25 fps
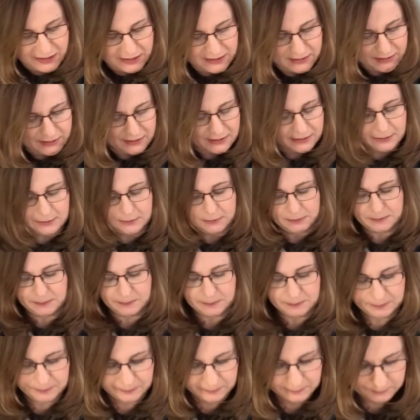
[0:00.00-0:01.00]
a little
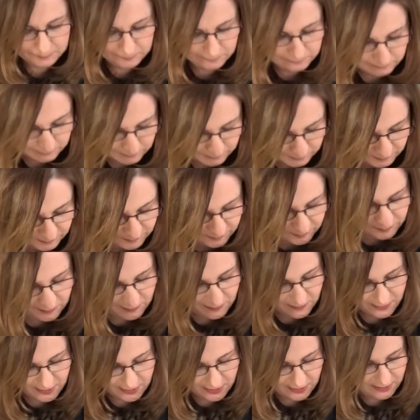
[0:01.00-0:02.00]

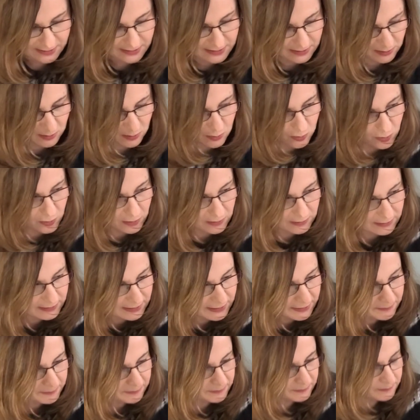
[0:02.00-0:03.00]
nicer quality.